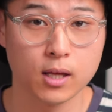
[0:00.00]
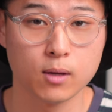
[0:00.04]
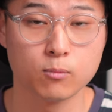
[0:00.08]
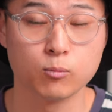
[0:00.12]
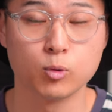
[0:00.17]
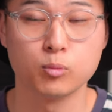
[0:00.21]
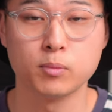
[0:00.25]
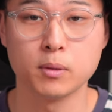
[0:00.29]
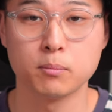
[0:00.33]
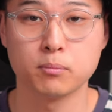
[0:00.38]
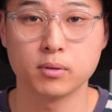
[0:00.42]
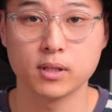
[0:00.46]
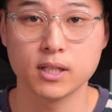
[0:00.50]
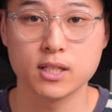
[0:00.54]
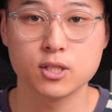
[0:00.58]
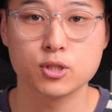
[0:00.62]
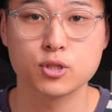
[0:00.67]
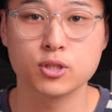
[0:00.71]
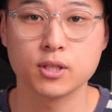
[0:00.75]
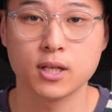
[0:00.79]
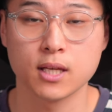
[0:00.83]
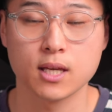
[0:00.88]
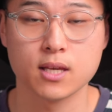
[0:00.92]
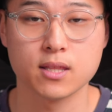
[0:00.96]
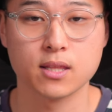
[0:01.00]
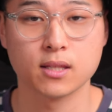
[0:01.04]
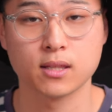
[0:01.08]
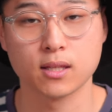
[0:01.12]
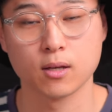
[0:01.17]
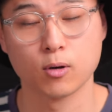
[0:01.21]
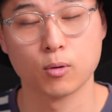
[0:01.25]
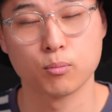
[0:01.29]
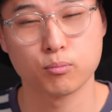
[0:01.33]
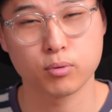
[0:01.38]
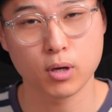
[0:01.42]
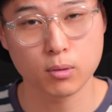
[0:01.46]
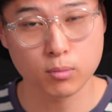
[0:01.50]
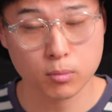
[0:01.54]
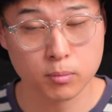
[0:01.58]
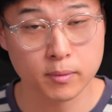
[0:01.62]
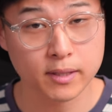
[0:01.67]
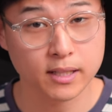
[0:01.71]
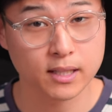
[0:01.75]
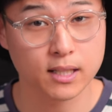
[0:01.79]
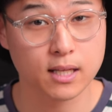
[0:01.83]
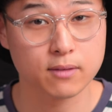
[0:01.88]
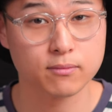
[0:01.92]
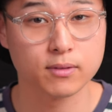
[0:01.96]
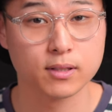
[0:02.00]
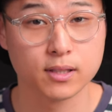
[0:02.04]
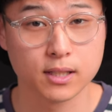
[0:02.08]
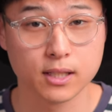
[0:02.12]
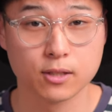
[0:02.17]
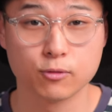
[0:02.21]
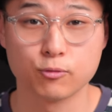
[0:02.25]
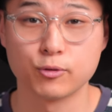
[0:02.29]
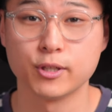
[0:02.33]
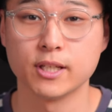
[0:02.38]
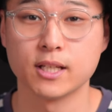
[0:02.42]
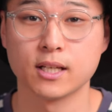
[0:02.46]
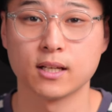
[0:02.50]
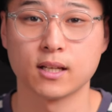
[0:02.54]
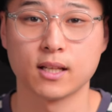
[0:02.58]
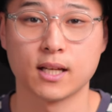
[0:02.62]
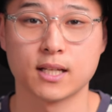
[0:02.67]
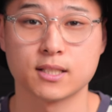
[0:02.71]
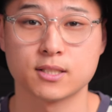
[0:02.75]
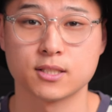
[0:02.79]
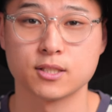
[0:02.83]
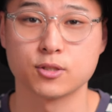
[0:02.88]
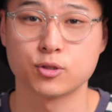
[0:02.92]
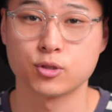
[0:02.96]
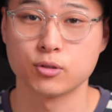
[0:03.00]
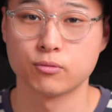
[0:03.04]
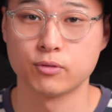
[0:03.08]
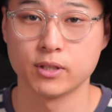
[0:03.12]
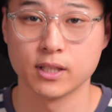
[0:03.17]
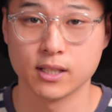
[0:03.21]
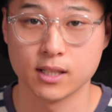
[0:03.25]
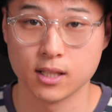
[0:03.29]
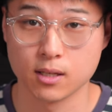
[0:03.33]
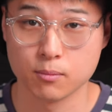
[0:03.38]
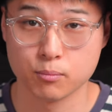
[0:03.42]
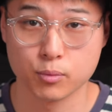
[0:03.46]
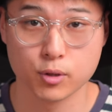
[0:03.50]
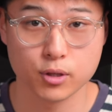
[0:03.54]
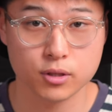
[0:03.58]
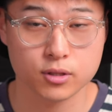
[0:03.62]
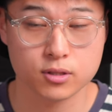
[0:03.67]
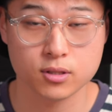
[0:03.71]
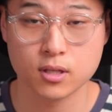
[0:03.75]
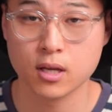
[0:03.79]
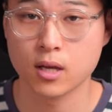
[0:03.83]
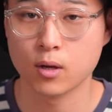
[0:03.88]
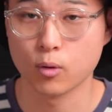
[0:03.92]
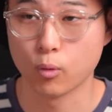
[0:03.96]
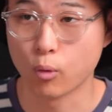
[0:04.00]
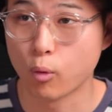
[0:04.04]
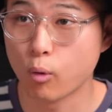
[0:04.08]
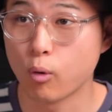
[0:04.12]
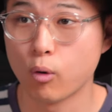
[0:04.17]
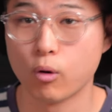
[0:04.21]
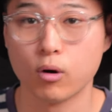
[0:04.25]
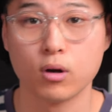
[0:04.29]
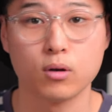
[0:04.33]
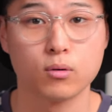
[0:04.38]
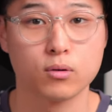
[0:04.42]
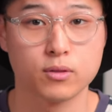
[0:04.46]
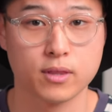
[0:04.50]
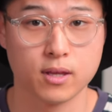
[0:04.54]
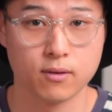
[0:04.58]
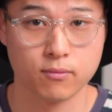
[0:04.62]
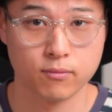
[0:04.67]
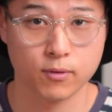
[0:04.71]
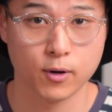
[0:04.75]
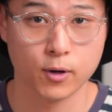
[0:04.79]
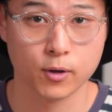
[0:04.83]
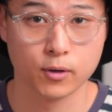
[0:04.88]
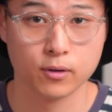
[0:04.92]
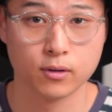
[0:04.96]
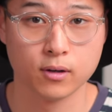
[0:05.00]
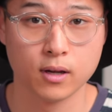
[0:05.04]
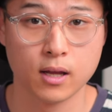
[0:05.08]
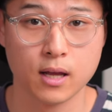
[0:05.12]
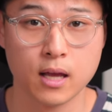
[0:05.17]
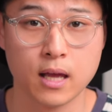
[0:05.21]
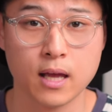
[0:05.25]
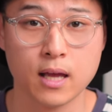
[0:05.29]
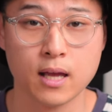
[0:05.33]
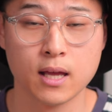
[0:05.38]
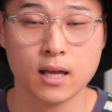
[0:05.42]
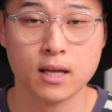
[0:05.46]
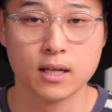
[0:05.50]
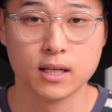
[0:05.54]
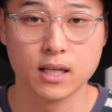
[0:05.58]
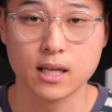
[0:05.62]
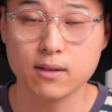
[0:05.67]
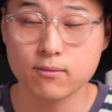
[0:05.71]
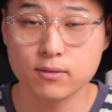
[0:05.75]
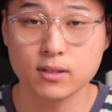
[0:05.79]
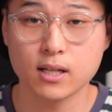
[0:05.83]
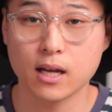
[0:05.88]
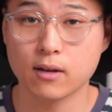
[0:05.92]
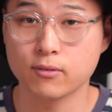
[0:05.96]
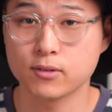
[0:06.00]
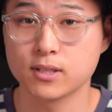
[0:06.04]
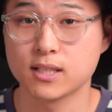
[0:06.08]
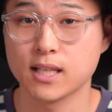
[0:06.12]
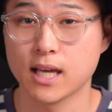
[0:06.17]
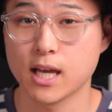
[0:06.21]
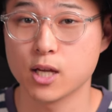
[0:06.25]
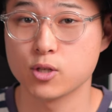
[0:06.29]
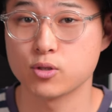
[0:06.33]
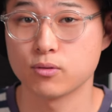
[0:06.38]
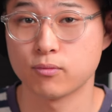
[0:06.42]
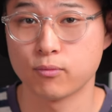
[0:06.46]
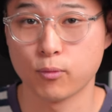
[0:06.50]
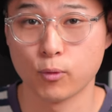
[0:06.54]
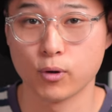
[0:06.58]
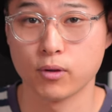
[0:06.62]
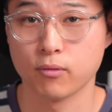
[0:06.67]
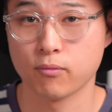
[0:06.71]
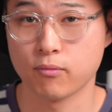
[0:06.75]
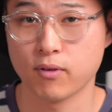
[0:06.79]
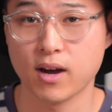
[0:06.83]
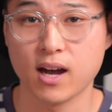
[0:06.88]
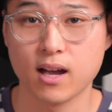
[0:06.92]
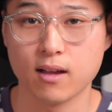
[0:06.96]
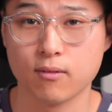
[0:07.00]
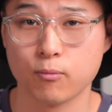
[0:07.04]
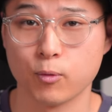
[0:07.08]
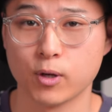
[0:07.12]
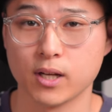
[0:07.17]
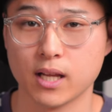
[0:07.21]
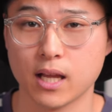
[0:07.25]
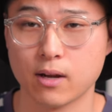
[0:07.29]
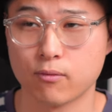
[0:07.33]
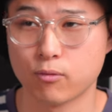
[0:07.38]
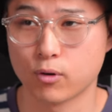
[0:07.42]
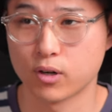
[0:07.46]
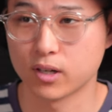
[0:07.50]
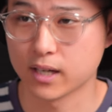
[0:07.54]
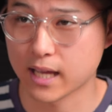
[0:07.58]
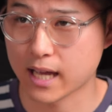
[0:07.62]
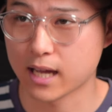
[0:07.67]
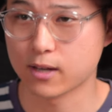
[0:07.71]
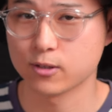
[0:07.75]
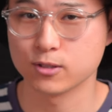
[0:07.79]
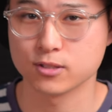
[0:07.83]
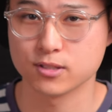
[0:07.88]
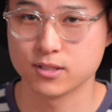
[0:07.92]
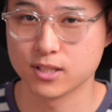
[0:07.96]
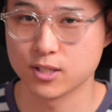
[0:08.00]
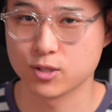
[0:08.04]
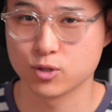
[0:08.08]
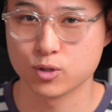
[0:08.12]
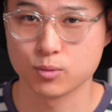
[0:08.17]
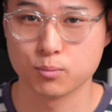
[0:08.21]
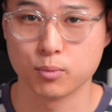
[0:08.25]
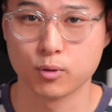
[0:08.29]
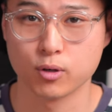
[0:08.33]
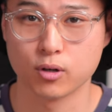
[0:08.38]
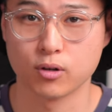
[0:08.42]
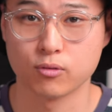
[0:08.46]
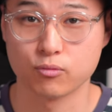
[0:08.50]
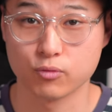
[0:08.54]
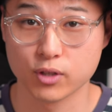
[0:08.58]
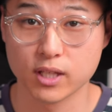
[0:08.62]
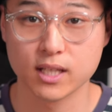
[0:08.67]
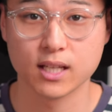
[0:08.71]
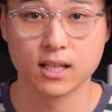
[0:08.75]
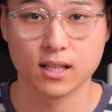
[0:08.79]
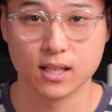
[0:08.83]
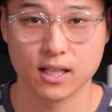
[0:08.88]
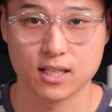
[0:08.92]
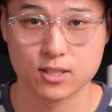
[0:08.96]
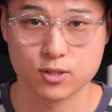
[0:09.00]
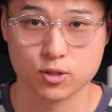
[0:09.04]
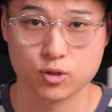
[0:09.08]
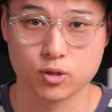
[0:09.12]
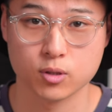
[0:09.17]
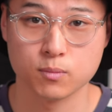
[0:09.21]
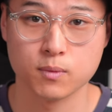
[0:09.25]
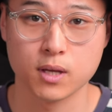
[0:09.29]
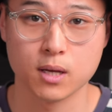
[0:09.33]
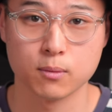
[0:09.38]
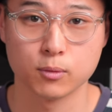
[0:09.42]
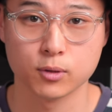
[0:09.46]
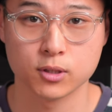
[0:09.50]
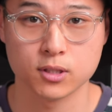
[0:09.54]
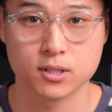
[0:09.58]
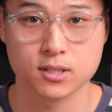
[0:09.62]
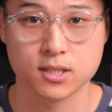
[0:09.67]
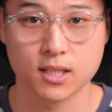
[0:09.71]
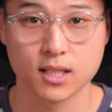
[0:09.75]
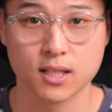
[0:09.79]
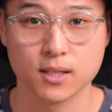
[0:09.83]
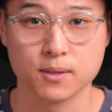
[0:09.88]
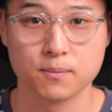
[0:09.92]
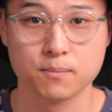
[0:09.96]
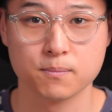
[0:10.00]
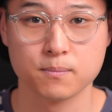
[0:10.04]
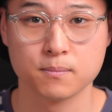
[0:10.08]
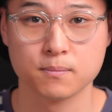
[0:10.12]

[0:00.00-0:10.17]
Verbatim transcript: will be pleased to hear that they will probably never need reading glasses to read their books or their phone, even after the age of 45 when everyone else needs to put on reading glasses to be able to see.